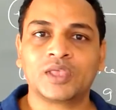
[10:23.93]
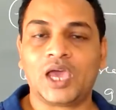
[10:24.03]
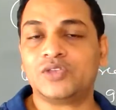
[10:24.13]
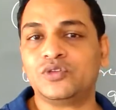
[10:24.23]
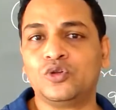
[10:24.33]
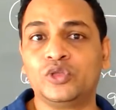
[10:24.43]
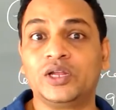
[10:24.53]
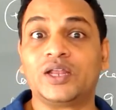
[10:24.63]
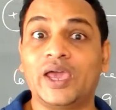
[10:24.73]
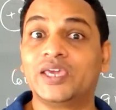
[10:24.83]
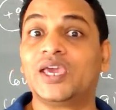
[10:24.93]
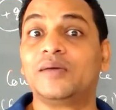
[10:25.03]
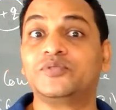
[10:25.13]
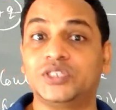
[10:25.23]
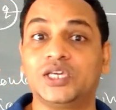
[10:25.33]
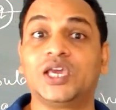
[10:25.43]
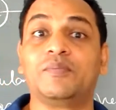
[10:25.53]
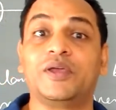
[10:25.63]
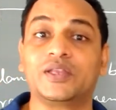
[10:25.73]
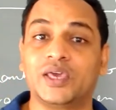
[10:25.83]
As we know that I cap, J cap,
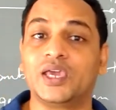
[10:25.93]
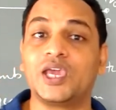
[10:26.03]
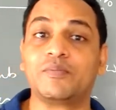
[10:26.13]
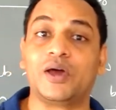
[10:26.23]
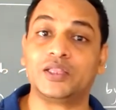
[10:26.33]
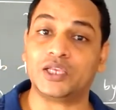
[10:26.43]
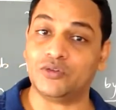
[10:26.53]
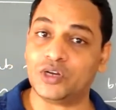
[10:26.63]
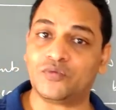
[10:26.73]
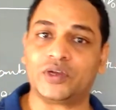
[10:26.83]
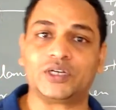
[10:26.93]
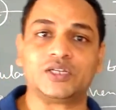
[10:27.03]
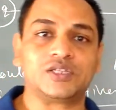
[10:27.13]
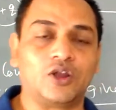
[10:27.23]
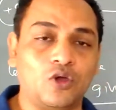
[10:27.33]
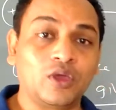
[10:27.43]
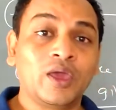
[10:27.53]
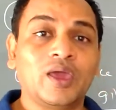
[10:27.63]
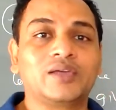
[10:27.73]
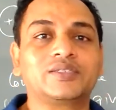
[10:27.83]
and K cap are the unit vectors
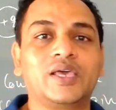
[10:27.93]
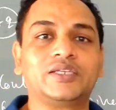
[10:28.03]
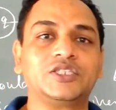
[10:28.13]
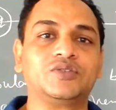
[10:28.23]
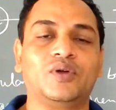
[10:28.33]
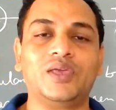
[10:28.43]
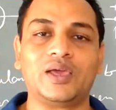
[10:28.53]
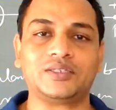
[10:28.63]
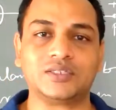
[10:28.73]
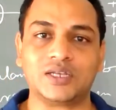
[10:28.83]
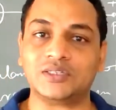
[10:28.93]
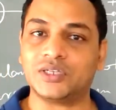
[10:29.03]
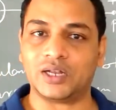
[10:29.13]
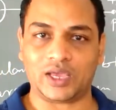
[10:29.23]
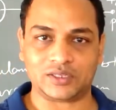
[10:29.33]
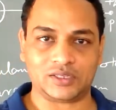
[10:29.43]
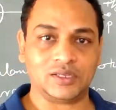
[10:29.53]
along X axis, Y axis, and Z axis.